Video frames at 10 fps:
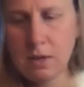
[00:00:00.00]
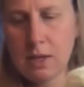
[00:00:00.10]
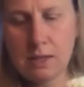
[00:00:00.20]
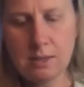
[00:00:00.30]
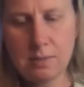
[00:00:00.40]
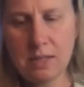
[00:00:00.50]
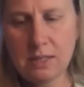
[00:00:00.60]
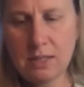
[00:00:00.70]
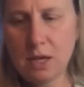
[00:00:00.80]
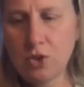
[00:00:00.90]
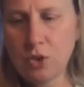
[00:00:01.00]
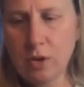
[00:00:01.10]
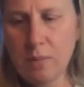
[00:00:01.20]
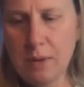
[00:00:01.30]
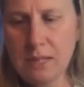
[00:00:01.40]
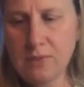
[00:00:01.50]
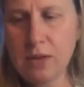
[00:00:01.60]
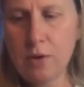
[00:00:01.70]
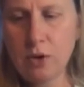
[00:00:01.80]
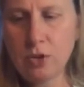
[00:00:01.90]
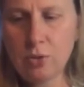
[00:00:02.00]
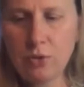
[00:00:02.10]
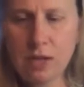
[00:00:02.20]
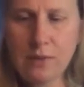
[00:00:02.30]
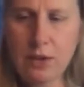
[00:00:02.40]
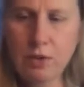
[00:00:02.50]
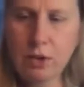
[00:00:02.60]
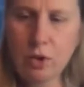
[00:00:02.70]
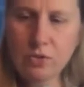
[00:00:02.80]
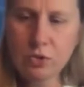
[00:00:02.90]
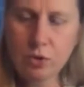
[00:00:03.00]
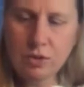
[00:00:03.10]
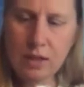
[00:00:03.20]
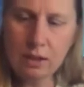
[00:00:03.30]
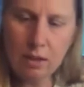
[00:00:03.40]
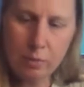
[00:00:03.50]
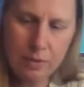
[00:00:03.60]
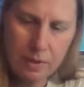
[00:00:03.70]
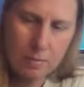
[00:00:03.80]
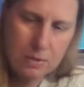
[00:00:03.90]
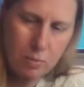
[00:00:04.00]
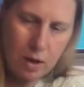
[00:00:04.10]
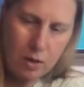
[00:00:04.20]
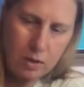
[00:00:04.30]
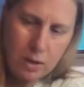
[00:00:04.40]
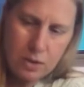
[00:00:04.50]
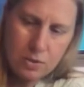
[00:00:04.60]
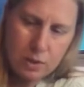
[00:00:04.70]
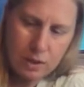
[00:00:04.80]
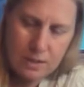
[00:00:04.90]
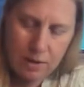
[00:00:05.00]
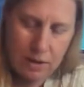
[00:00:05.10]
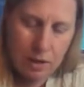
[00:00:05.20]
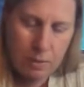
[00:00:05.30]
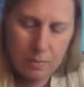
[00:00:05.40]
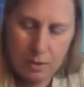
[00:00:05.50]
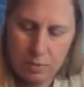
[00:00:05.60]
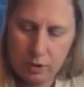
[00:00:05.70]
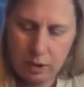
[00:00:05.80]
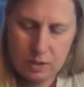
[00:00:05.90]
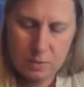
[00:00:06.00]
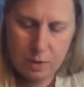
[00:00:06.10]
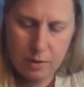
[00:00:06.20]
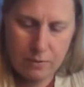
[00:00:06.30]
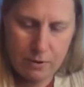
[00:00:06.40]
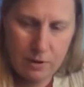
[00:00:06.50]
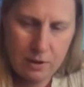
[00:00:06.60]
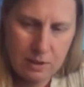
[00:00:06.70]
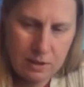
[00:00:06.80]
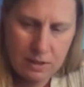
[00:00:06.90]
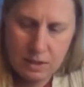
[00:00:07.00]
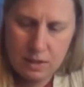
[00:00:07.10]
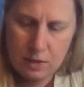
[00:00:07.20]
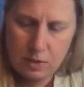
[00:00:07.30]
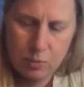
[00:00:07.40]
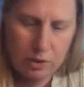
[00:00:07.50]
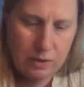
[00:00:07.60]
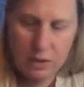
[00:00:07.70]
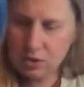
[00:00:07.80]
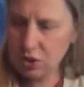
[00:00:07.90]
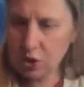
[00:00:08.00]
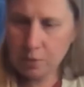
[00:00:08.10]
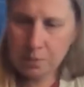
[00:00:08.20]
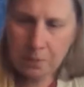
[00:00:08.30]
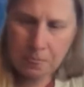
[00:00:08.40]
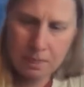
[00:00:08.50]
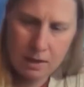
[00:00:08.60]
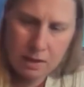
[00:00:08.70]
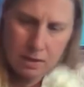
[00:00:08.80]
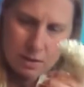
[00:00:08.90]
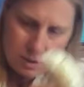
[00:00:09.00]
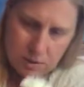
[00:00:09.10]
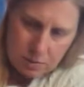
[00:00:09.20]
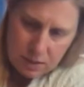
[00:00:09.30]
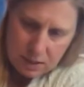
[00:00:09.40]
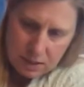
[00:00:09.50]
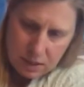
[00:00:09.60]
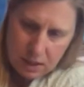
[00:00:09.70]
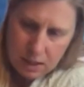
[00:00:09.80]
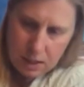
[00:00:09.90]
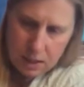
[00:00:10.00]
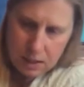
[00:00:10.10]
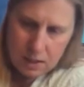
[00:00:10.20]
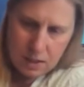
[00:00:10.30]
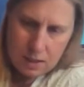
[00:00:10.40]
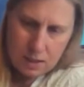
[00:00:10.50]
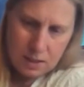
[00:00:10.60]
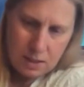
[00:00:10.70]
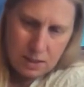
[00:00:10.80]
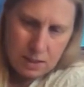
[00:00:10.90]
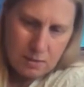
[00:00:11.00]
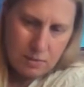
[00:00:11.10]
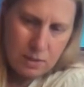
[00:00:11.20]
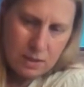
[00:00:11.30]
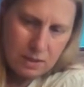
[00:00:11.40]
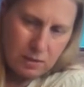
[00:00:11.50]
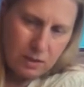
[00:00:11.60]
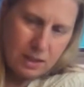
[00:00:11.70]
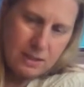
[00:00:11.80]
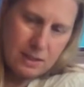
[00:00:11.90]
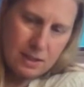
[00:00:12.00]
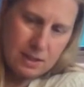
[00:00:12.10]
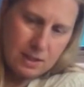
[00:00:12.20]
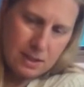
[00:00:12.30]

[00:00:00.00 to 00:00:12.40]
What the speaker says: And this makes such a great base flower. Don't forget that you can also go down low with them as well. So like down here might be a really good spot for one of these two. So I'm going to sneak one of these little guys in.